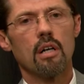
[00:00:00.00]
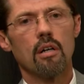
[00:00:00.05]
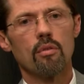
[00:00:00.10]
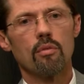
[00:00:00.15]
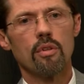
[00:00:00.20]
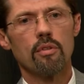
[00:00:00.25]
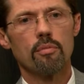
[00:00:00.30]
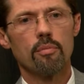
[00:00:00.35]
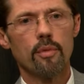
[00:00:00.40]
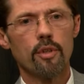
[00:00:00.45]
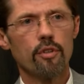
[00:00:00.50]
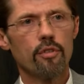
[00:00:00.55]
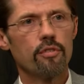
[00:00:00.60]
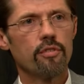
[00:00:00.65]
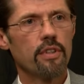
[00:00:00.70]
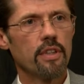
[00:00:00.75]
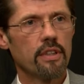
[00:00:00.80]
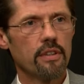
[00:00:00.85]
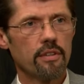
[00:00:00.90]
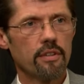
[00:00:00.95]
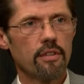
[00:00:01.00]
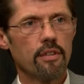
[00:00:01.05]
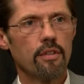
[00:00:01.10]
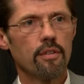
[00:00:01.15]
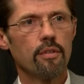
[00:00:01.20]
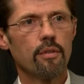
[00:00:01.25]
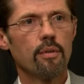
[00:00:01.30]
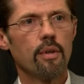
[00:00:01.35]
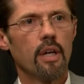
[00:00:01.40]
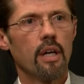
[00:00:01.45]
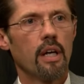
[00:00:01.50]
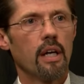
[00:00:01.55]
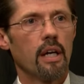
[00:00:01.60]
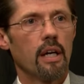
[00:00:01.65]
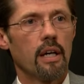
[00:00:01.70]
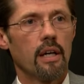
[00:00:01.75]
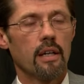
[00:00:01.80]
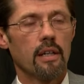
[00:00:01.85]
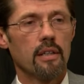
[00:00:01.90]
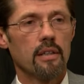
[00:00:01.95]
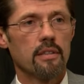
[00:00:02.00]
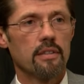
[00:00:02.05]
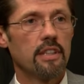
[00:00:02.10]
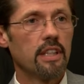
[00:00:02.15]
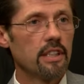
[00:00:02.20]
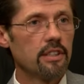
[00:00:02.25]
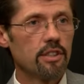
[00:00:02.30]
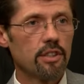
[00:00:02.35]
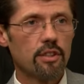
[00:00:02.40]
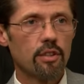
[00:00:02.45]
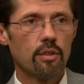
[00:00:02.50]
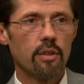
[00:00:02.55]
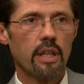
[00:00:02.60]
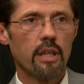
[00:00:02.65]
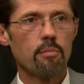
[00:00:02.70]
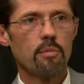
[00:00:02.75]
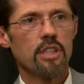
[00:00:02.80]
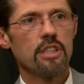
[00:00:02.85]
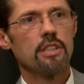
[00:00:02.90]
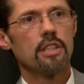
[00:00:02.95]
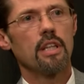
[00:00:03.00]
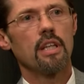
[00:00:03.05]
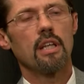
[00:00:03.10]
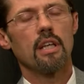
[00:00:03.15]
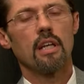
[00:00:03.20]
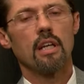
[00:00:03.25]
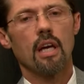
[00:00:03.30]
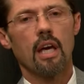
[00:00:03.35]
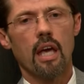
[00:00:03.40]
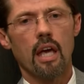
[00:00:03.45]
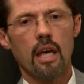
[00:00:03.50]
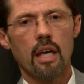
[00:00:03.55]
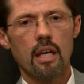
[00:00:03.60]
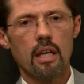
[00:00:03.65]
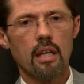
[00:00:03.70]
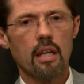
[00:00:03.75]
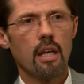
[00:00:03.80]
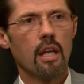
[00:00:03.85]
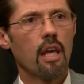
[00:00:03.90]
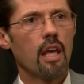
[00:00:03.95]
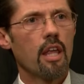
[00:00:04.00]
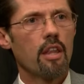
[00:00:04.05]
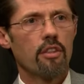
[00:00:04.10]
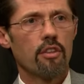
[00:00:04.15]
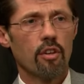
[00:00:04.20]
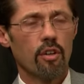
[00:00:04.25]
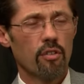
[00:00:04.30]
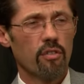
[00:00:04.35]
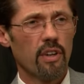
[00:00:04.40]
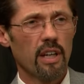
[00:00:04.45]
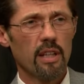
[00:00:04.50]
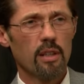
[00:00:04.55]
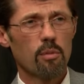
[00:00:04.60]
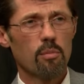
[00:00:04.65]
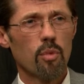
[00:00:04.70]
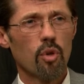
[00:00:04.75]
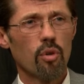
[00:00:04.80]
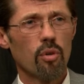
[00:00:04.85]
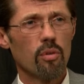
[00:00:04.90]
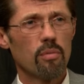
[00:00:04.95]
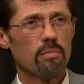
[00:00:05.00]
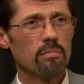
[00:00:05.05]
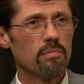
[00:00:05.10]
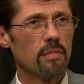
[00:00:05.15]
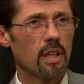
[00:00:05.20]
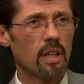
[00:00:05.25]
We've moved into digital imaging, and they're available